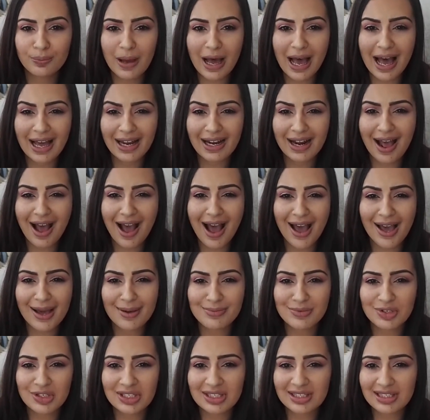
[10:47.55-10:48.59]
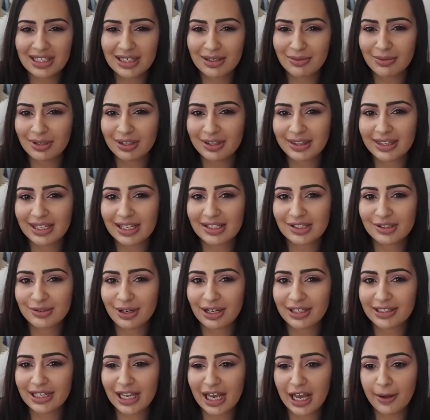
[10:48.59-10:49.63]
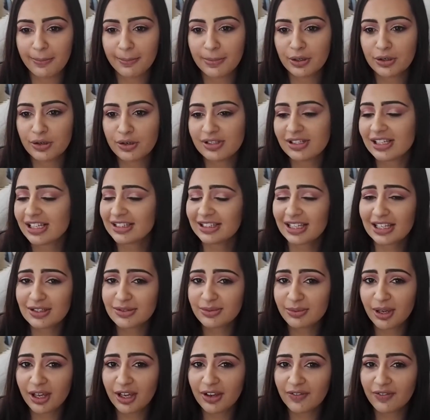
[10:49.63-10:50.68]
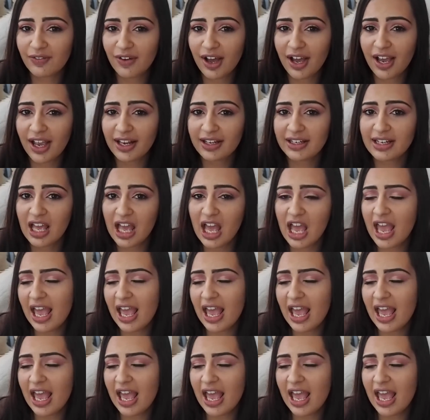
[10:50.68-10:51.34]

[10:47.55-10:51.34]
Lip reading: but I am just sticking with this right now because it does work fine,